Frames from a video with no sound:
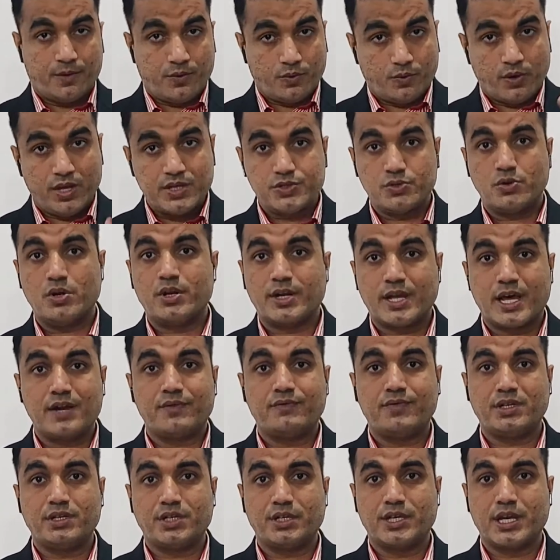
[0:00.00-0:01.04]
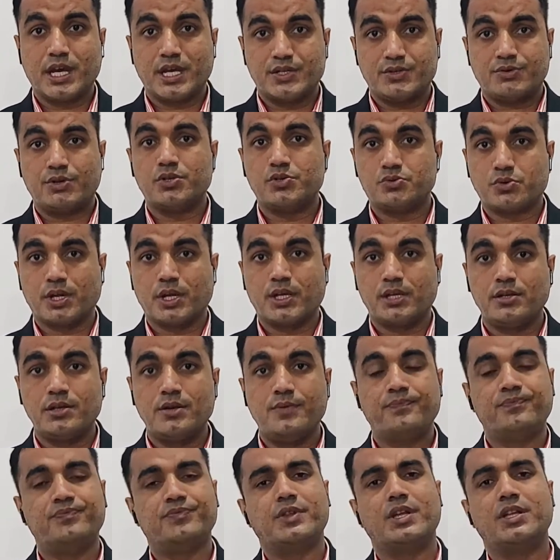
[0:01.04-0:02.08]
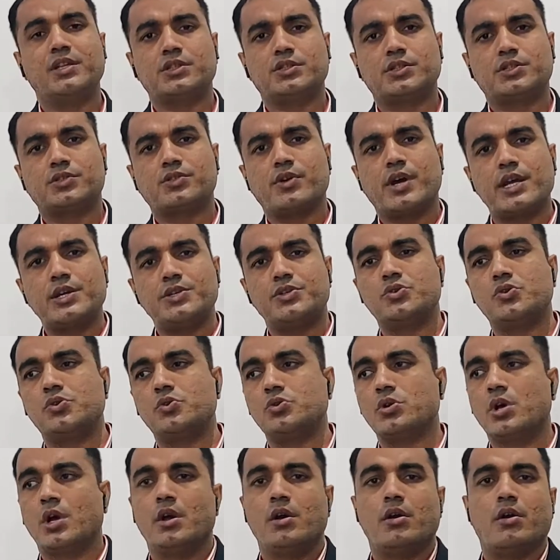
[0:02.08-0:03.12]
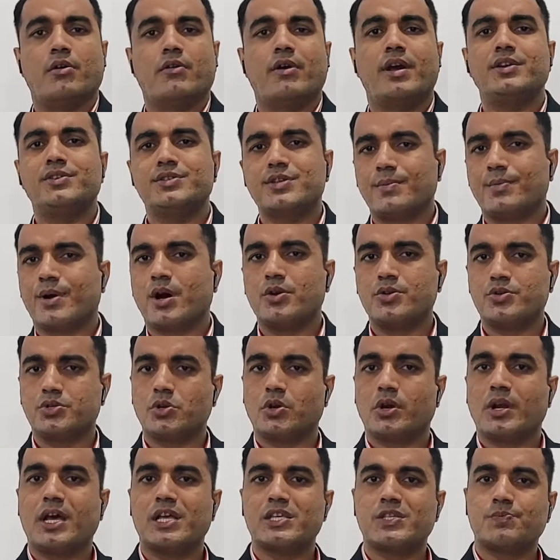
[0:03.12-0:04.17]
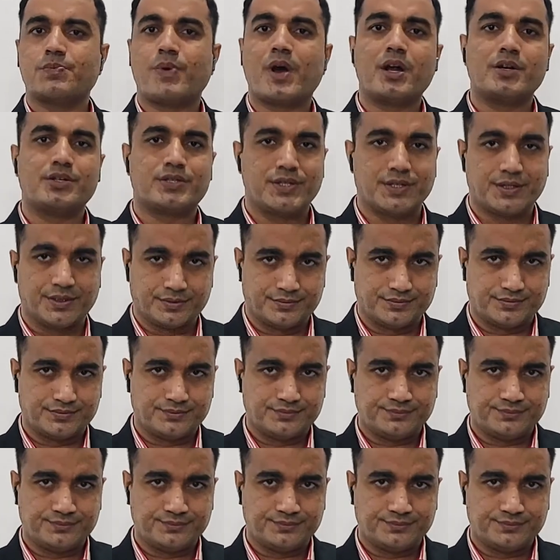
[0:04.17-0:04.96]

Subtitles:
Once you're done with the yesterday's routine, then try to write about your last party.